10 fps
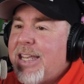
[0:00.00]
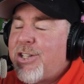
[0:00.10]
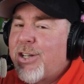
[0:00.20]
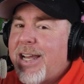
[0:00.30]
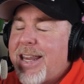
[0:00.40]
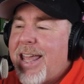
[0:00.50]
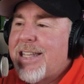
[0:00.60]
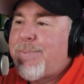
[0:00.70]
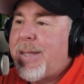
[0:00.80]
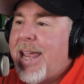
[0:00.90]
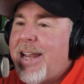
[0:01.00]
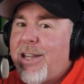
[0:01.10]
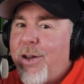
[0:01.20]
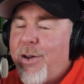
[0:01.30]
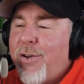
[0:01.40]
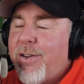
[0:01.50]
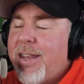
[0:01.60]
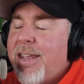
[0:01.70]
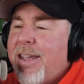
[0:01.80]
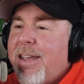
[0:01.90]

He took out an SBA loan